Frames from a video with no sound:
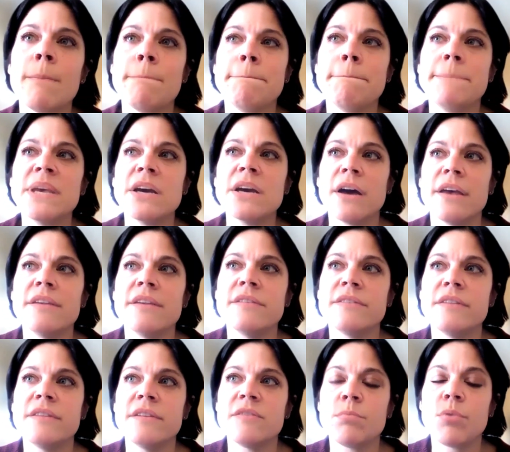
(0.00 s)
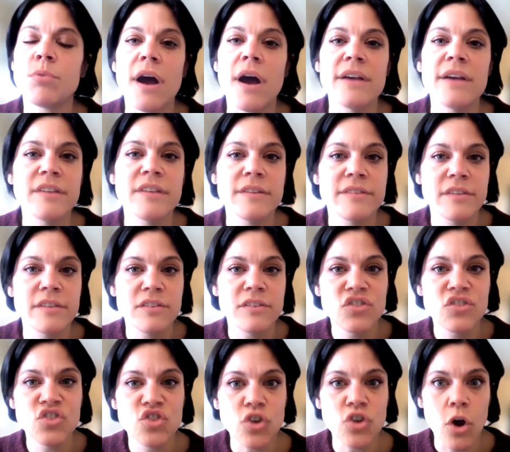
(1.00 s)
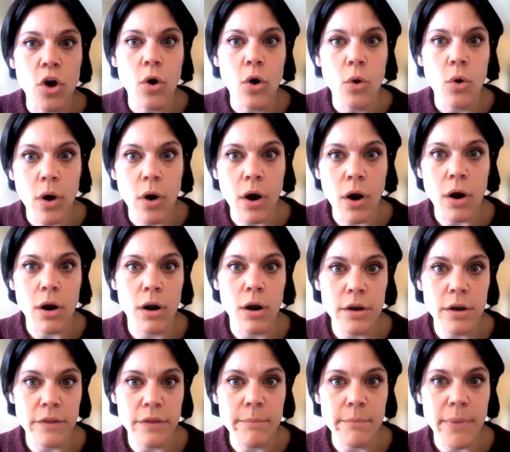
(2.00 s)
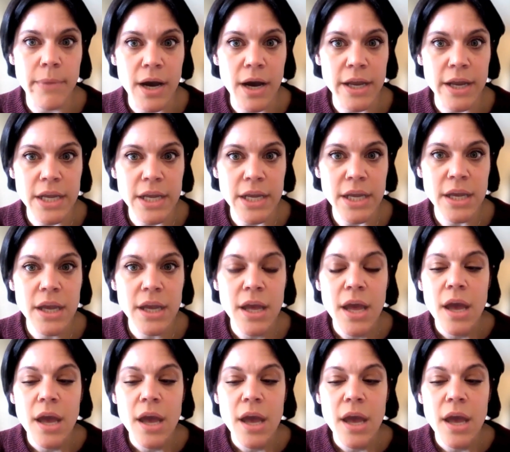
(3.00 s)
Because this process is so hard on the body,